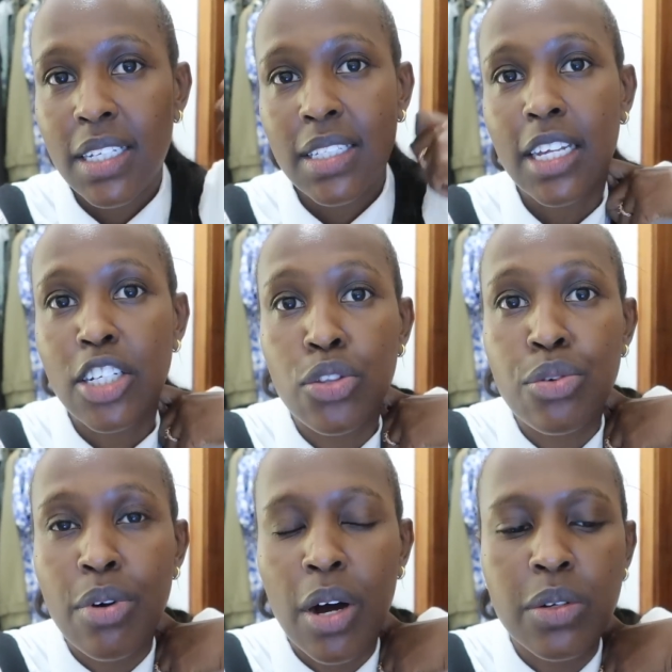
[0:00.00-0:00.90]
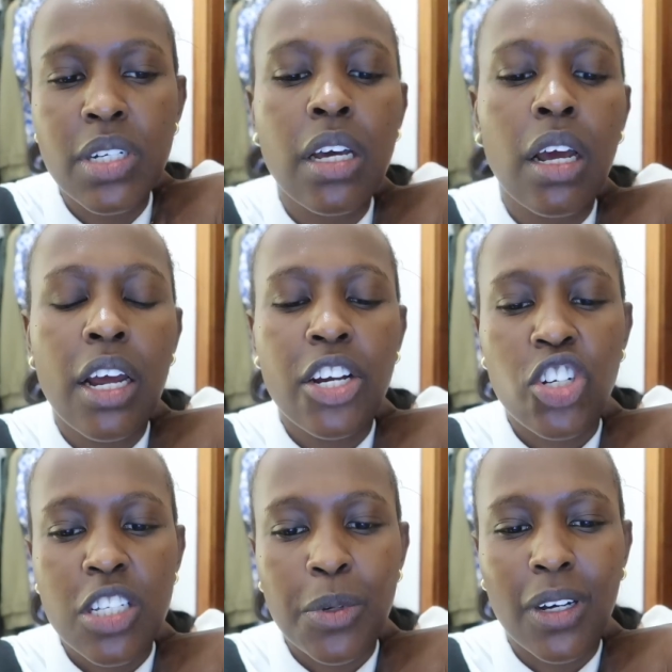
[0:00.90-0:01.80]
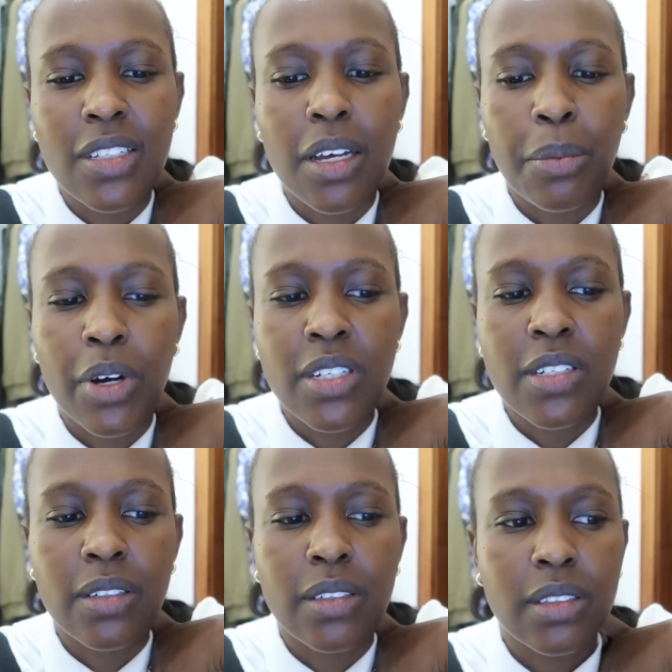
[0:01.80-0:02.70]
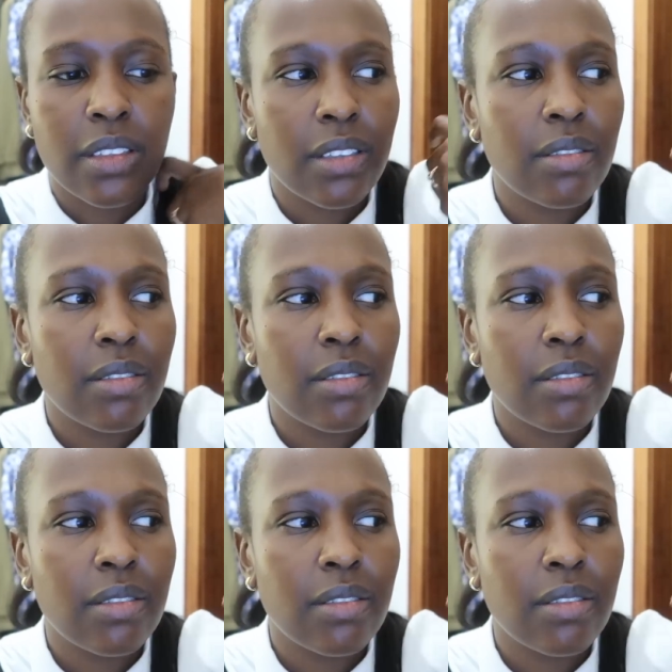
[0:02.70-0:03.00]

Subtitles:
6:30 throughout just because I want to